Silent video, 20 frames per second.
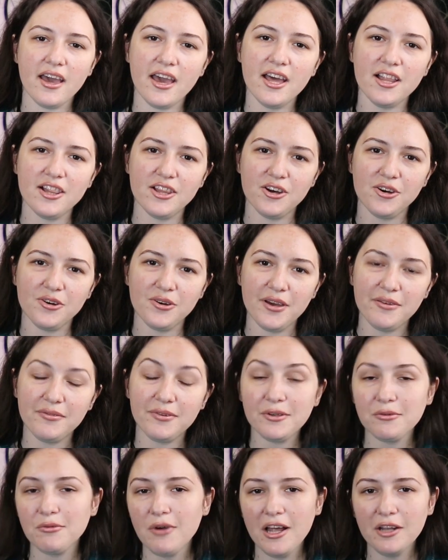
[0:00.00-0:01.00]
Hello
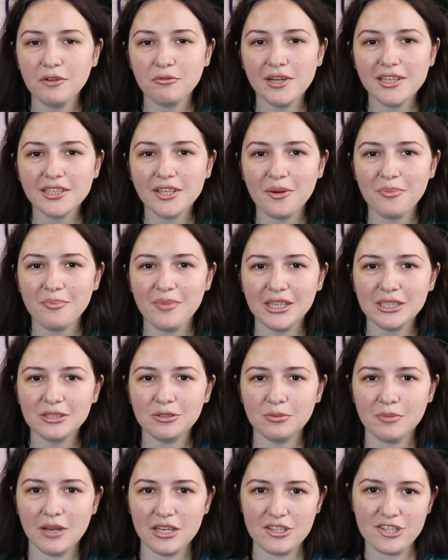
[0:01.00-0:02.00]
everyone, welcome back
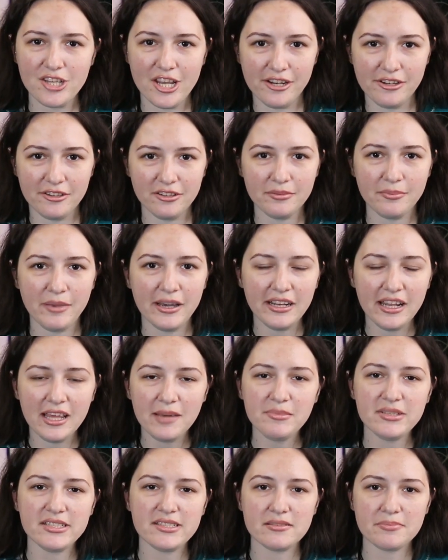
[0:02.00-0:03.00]
to my channel. My
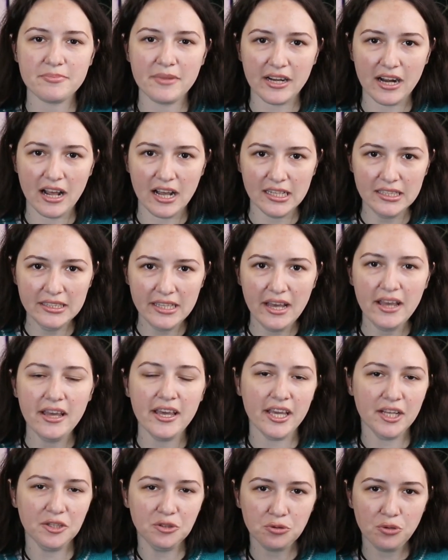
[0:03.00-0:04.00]
name is Smeralda
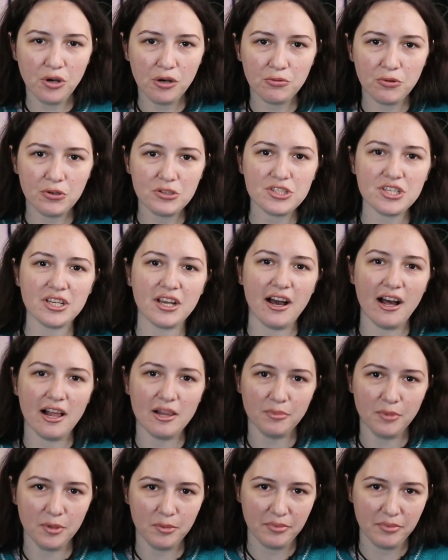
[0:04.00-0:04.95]
and you are watching Albo